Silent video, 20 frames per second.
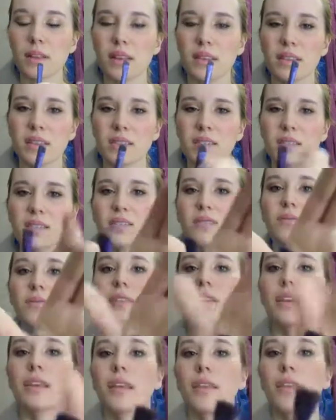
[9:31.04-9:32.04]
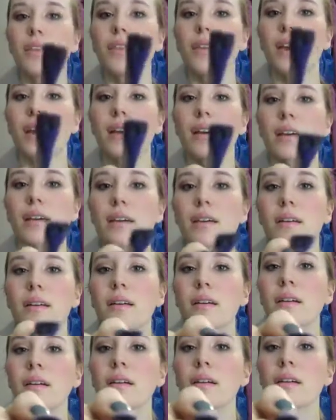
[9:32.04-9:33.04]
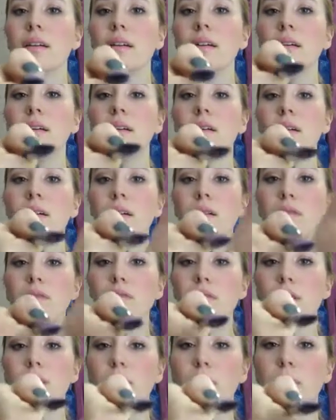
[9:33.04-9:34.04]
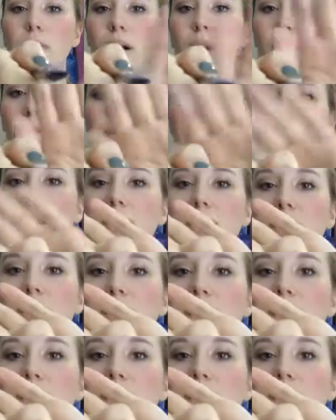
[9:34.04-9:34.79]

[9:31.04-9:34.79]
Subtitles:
and this is really thick for a brow brush